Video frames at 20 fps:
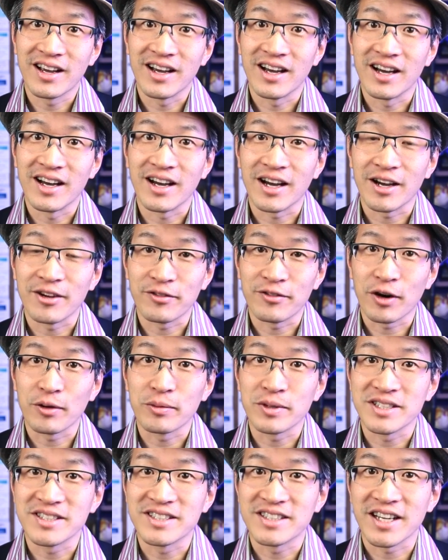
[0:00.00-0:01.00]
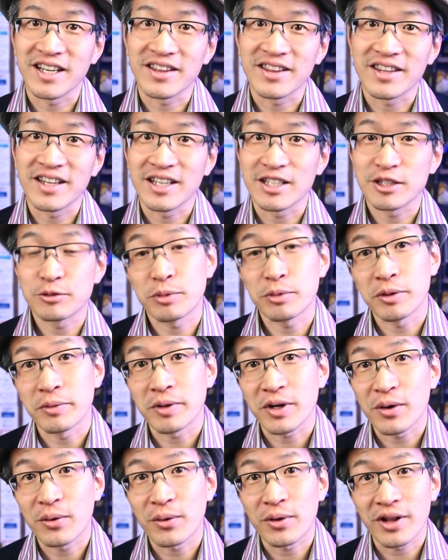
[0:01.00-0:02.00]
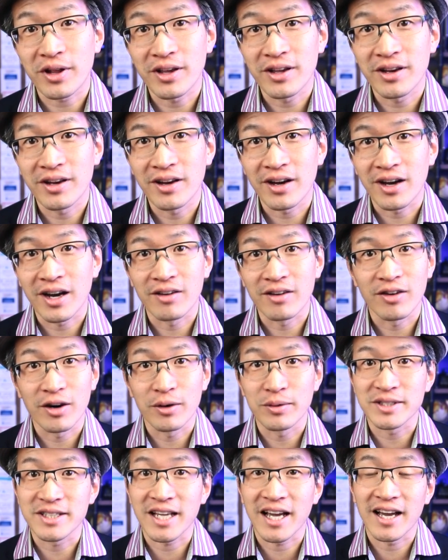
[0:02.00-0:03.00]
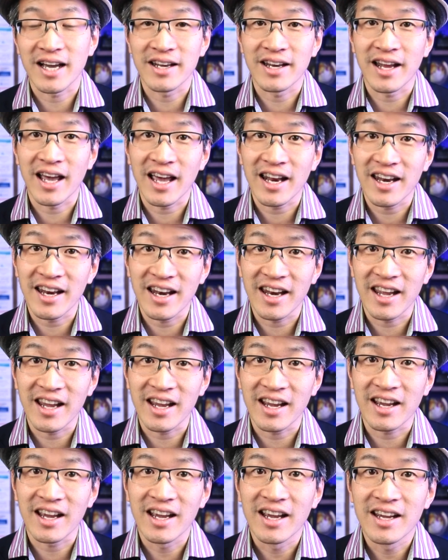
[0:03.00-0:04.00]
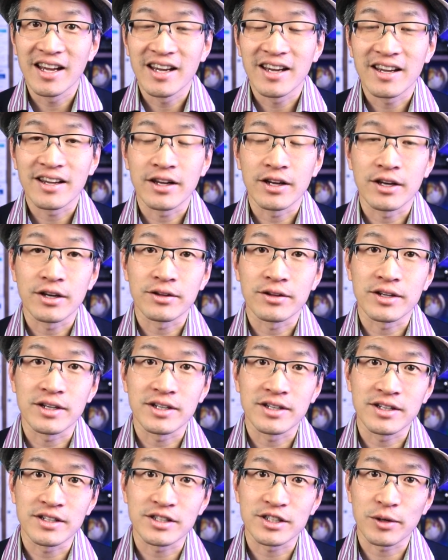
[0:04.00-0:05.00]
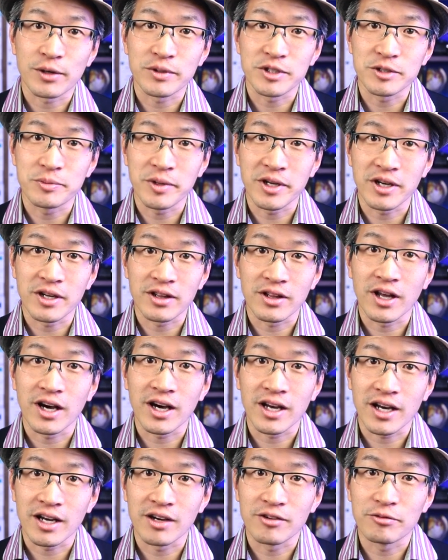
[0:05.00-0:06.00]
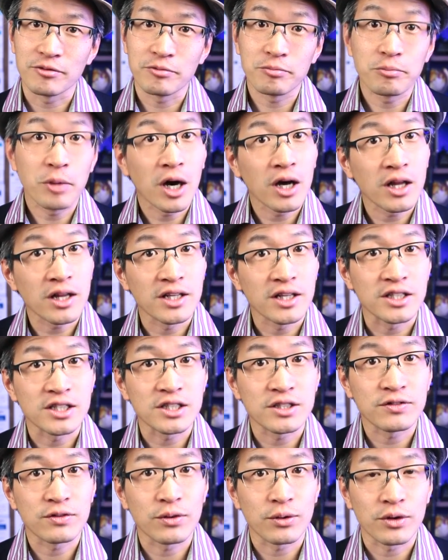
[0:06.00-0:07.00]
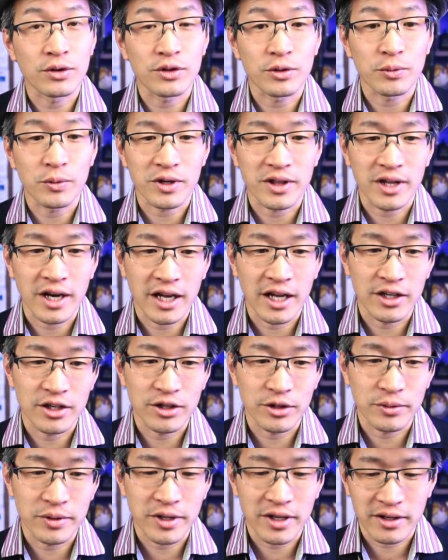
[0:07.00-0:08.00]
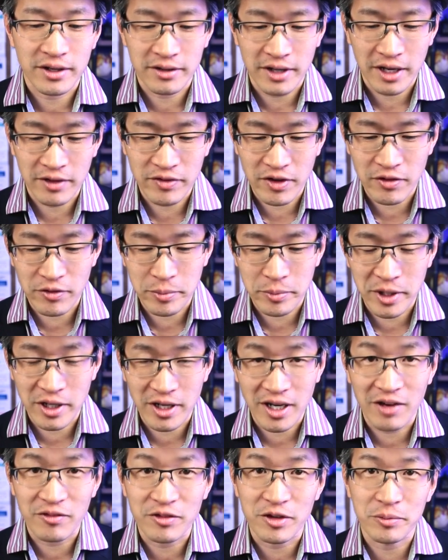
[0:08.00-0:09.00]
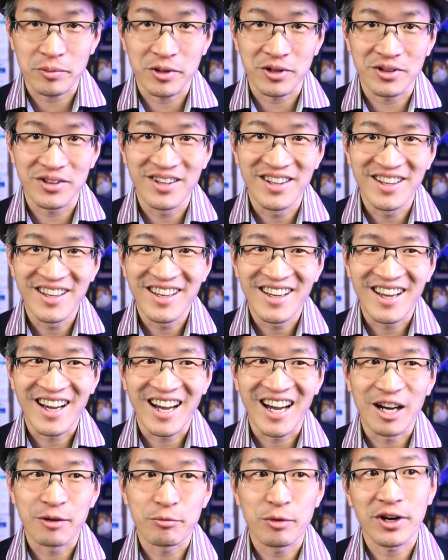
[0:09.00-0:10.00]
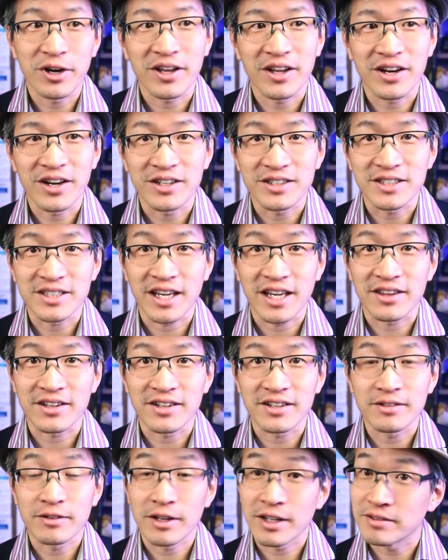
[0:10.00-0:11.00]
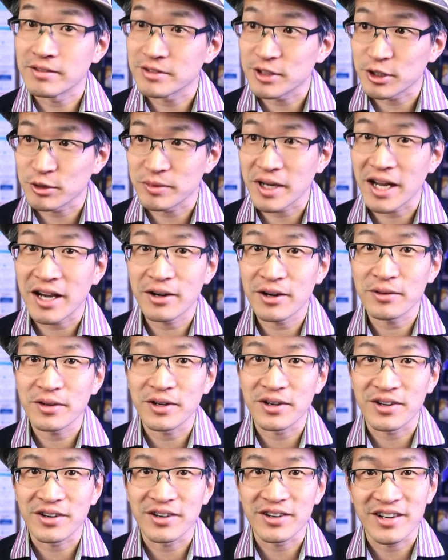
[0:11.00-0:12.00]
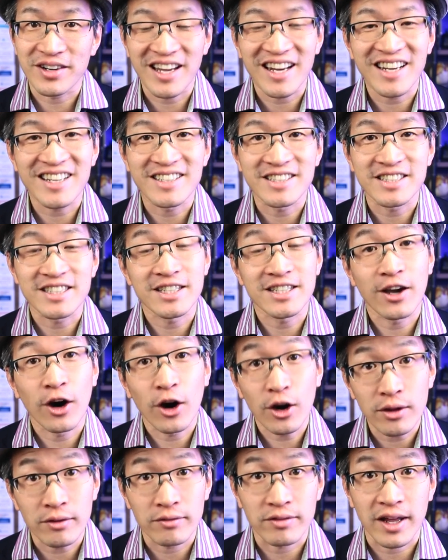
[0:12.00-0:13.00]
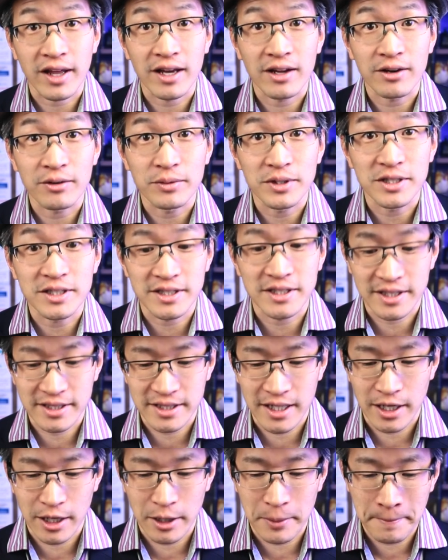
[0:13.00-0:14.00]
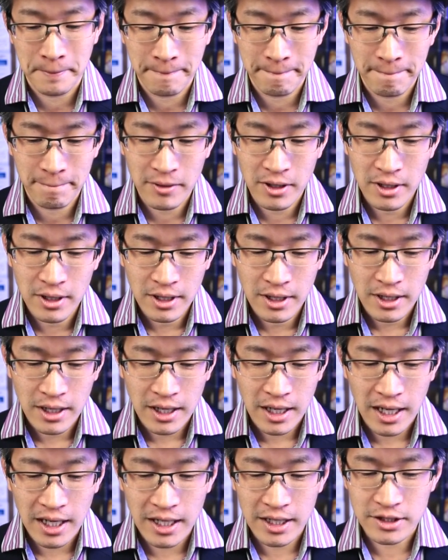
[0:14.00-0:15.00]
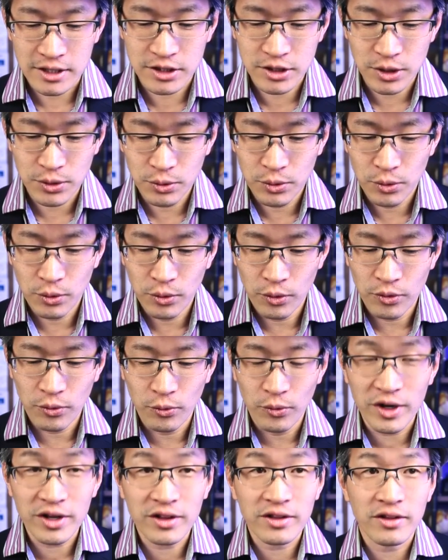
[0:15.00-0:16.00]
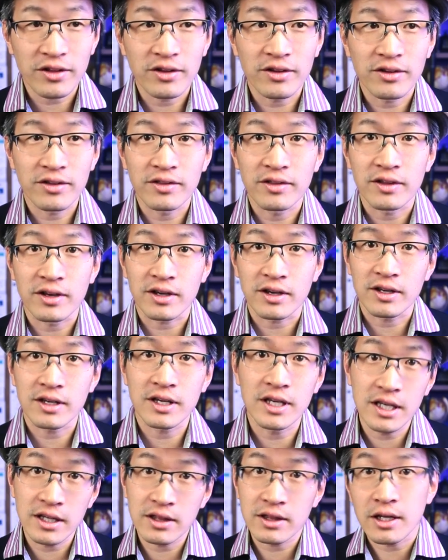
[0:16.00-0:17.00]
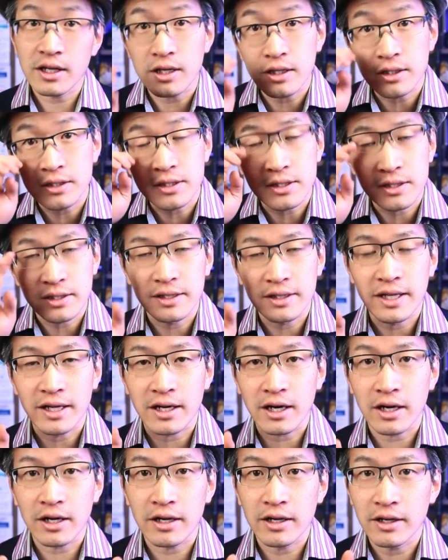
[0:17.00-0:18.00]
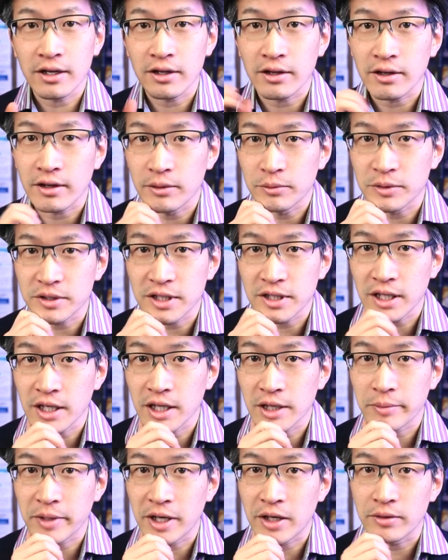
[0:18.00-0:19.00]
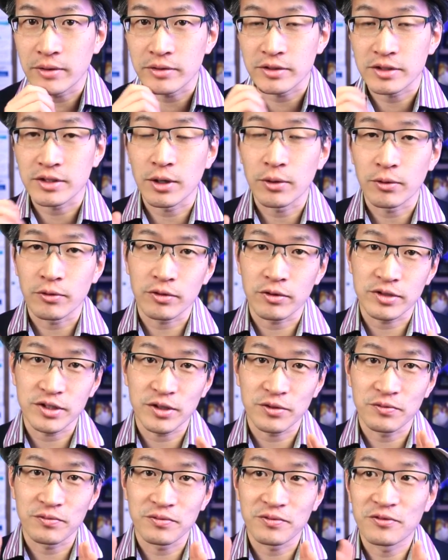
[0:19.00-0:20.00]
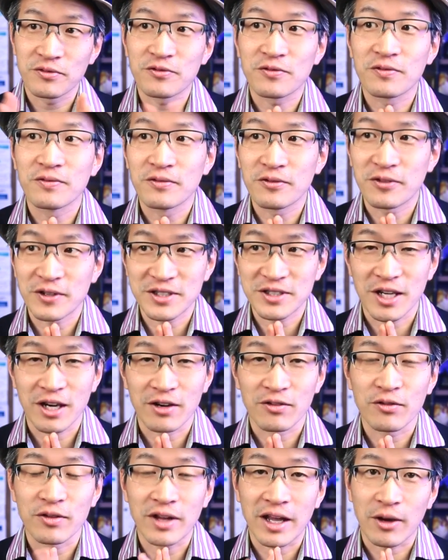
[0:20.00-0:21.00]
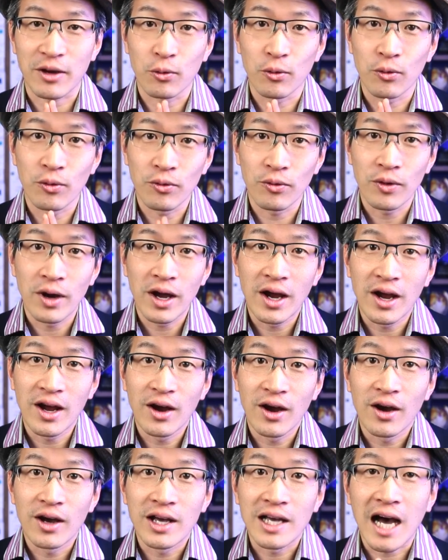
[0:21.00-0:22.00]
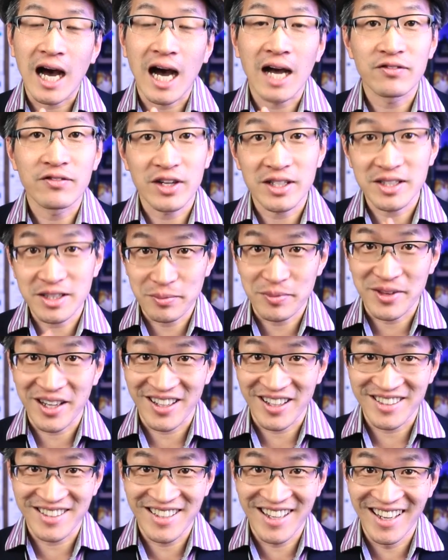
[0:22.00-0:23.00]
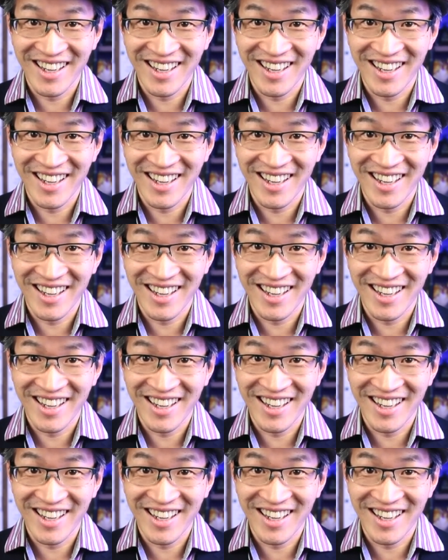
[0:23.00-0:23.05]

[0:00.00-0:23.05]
Uh, I've always done things pre recorded, I've always had editing you know, there, there's always been a lot of polish for the work that I do, and I've never been comfortable uh, putting it all together. And so now you're you're getting to see all of that, which is exciting. Uh, so one of the the key things that I was thinking about. Oh, so first off, like I've done some things.